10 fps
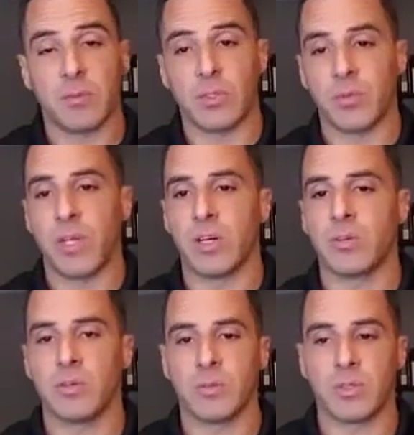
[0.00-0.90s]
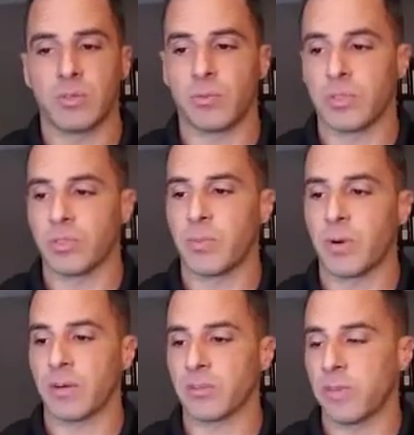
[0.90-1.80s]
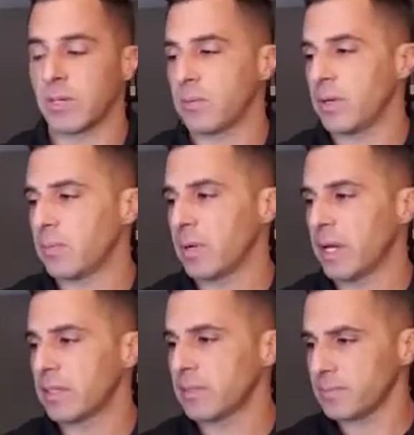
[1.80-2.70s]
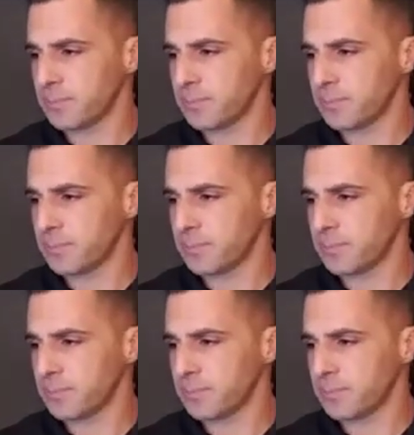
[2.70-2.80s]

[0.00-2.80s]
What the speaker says: which we own, which is a part of Spectrum Enterprise.